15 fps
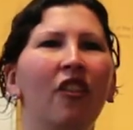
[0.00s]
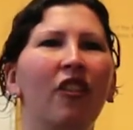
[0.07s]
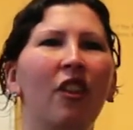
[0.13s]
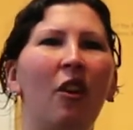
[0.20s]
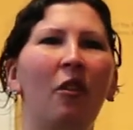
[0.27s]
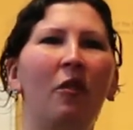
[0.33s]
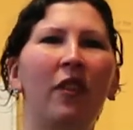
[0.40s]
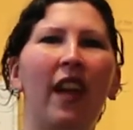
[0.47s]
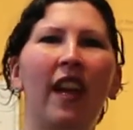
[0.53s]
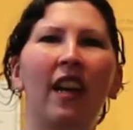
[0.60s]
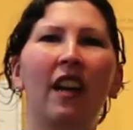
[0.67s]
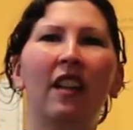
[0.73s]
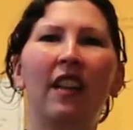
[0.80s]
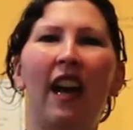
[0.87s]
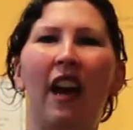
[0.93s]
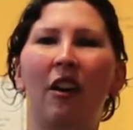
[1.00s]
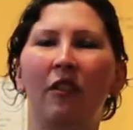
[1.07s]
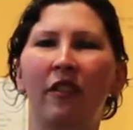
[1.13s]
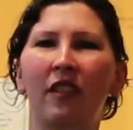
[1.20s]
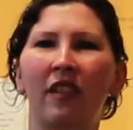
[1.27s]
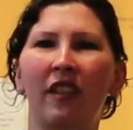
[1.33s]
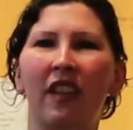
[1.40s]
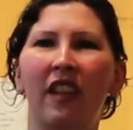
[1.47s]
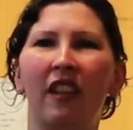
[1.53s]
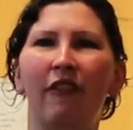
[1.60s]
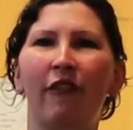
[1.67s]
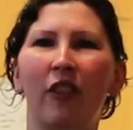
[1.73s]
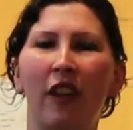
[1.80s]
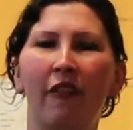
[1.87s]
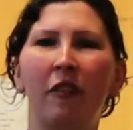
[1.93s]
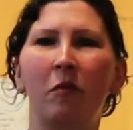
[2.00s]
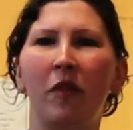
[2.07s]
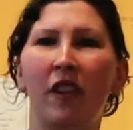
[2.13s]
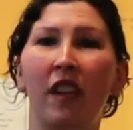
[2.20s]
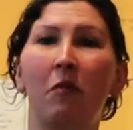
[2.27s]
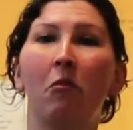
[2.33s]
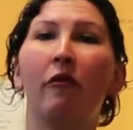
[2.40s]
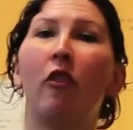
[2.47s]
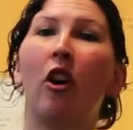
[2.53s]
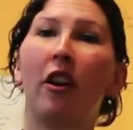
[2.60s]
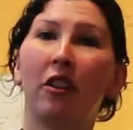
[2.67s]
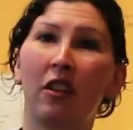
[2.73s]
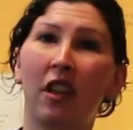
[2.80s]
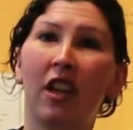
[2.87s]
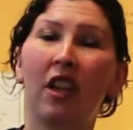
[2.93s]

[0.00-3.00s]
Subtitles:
so they allowed the Philadelphia Museum of Art